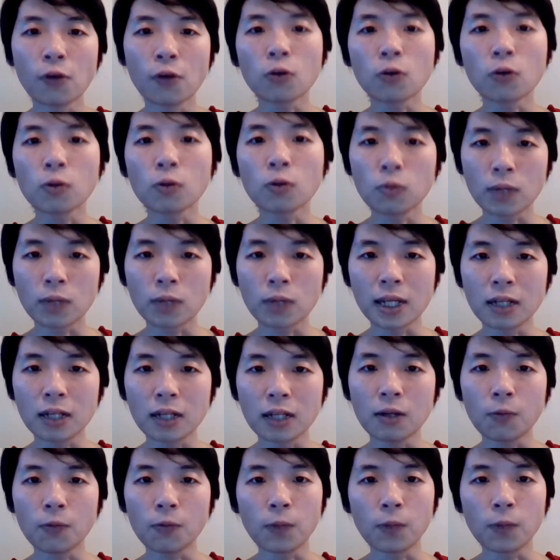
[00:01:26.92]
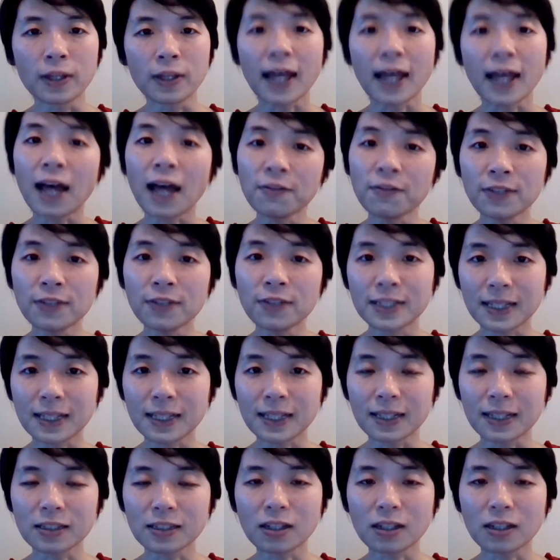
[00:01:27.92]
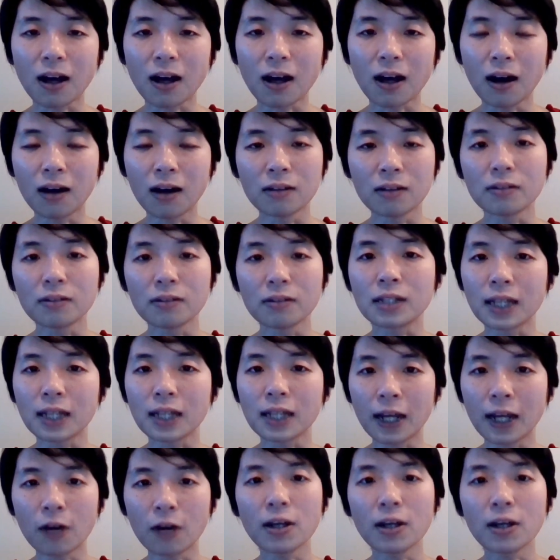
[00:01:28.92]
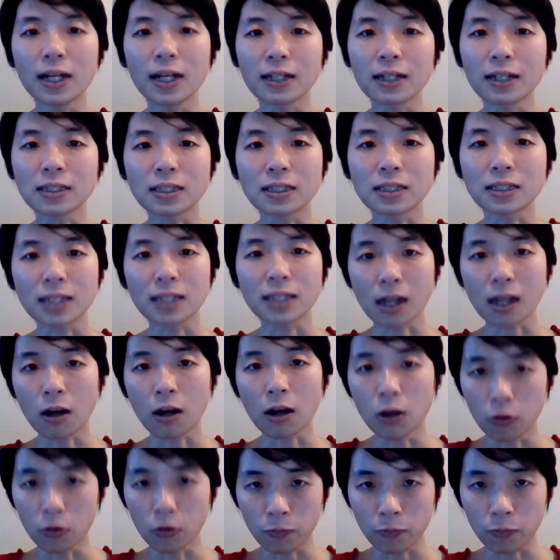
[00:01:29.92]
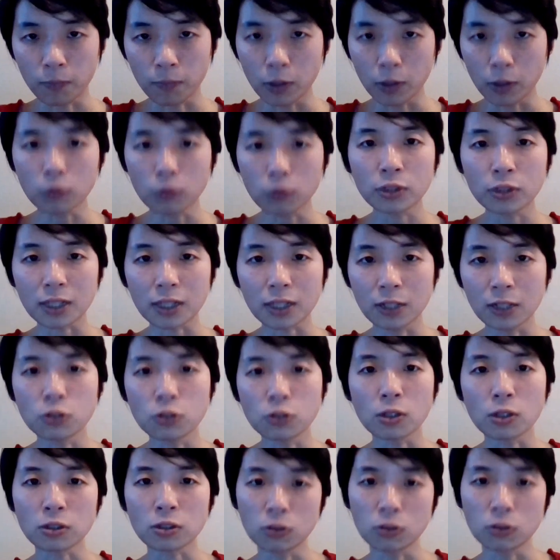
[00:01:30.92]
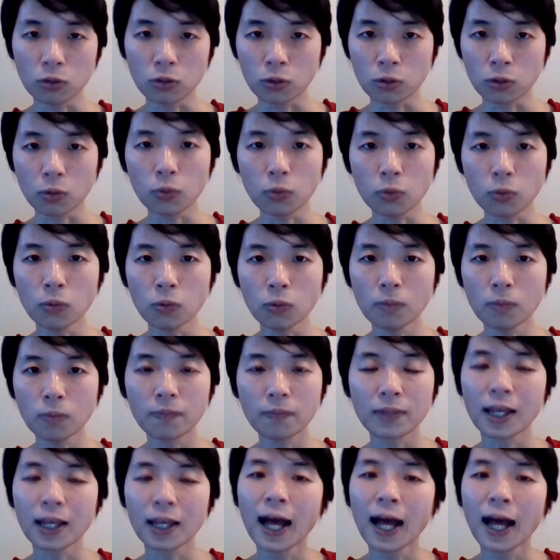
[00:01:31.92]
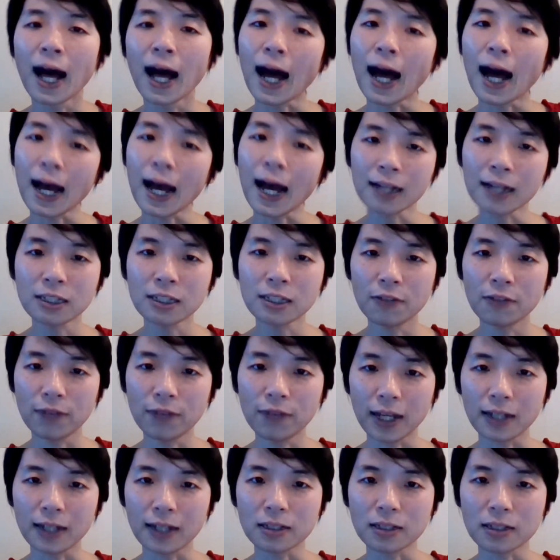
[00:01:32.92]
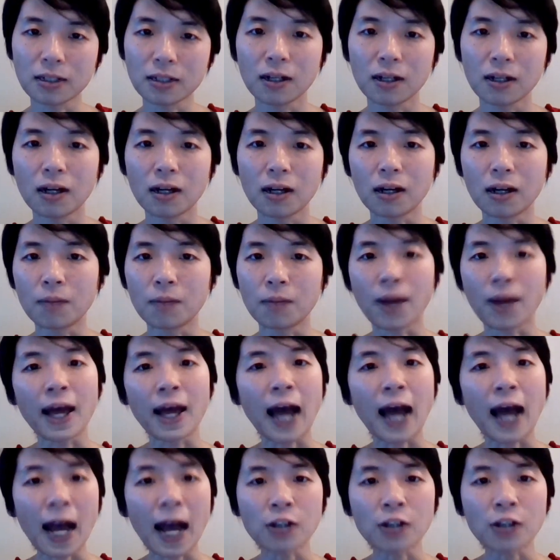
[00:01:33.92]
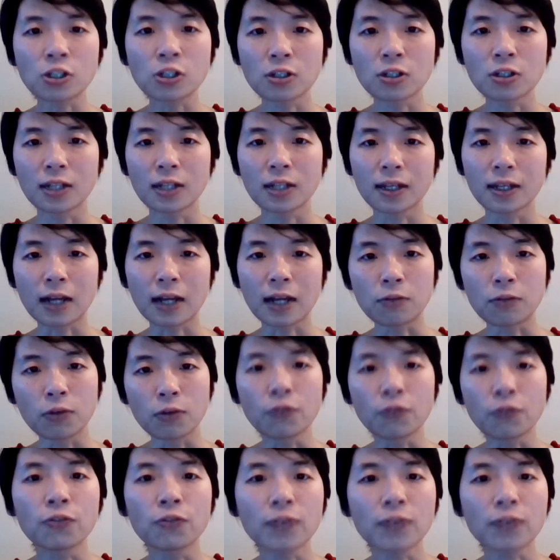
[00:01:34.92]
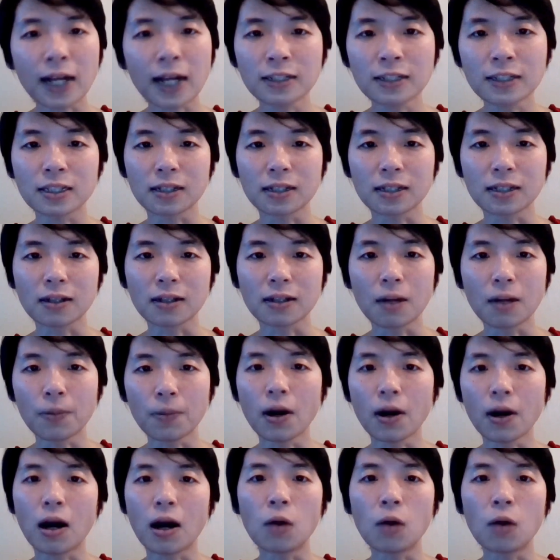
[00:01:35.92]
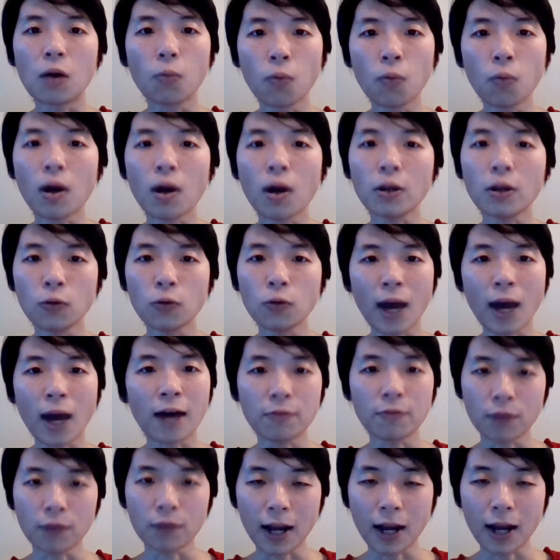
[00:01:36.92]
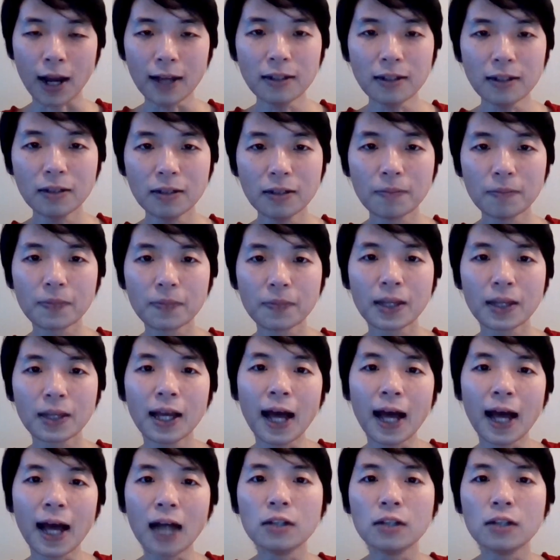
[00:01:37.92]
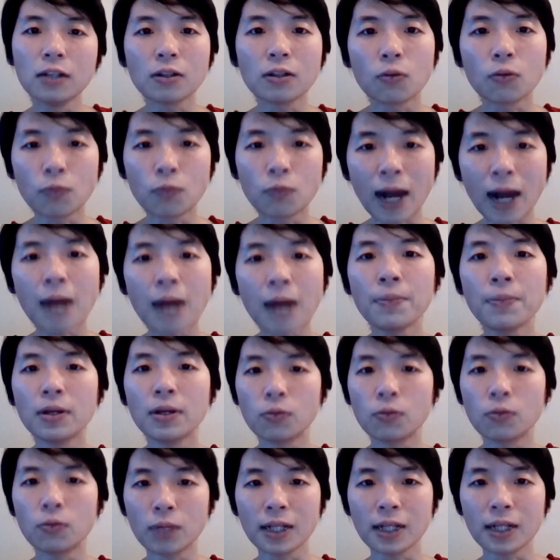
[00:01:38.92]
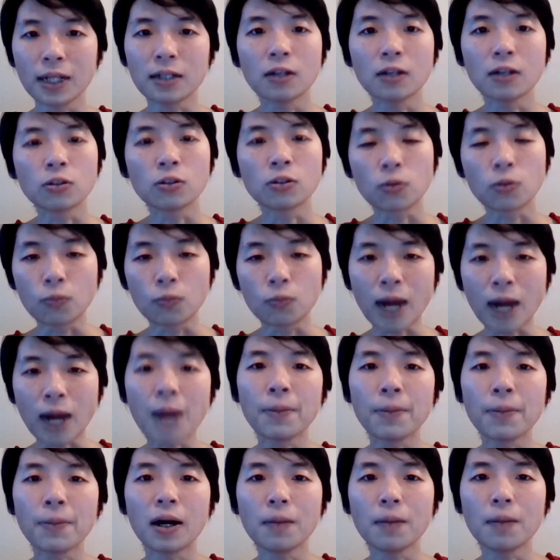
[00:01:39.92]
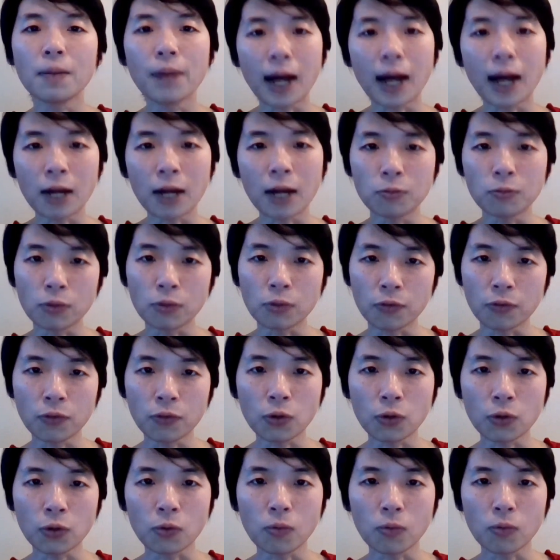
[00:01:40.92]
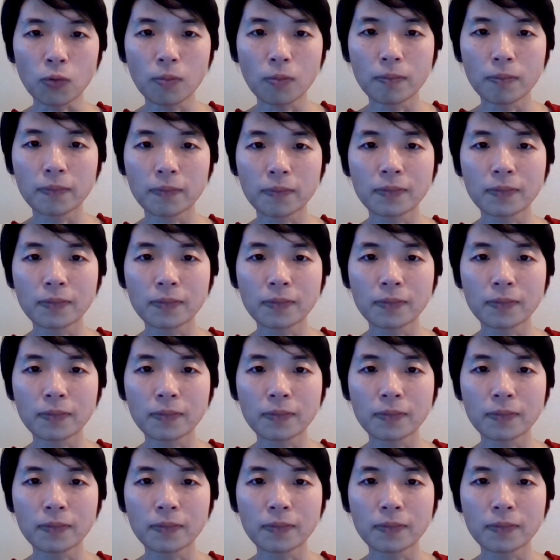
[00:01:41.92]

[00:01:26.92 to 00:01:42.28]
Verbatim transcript: photo read with emphasis on the areas that are of most interest to you, activate by actioning and reflecting upon what you have read, and rapid read to wrap up and review.